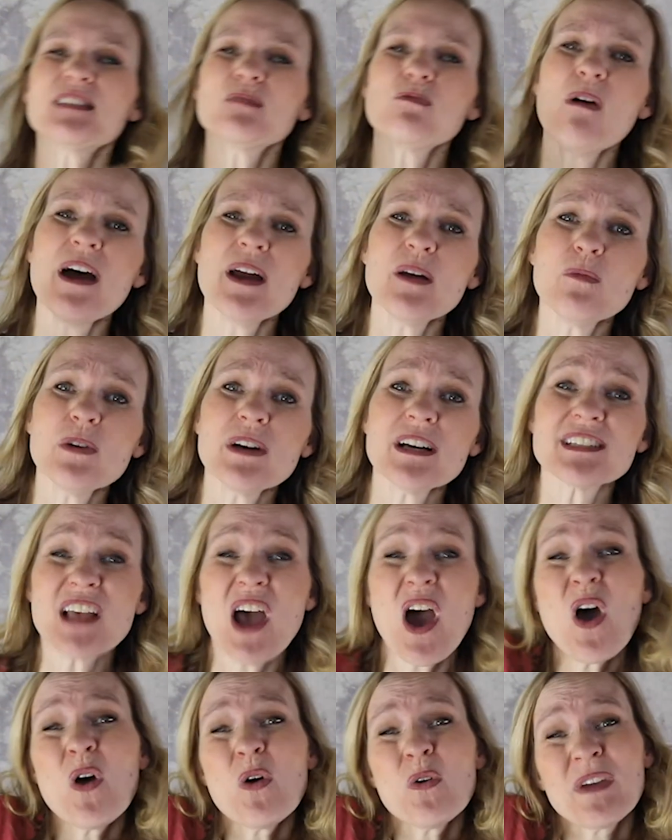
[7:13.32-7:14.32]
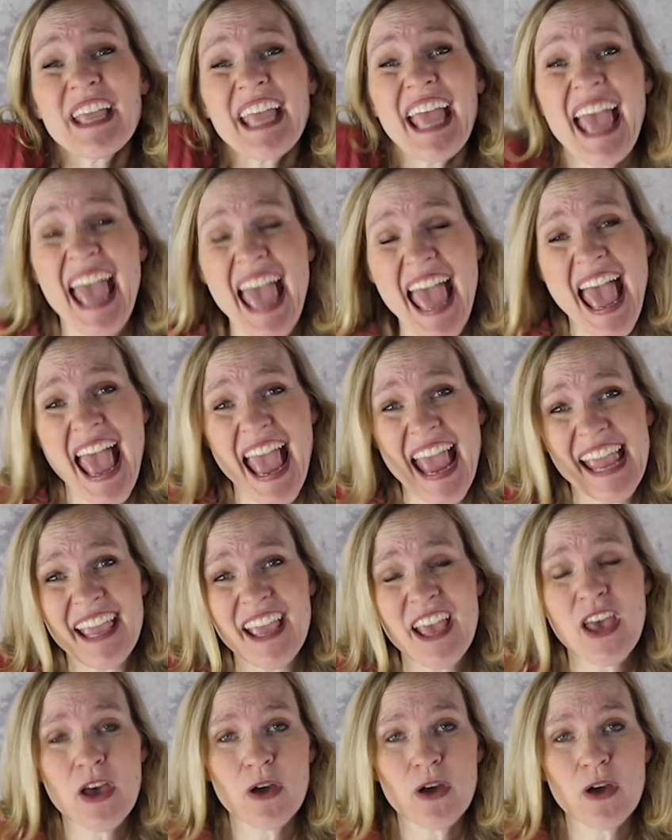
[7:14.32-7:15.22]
swan works okay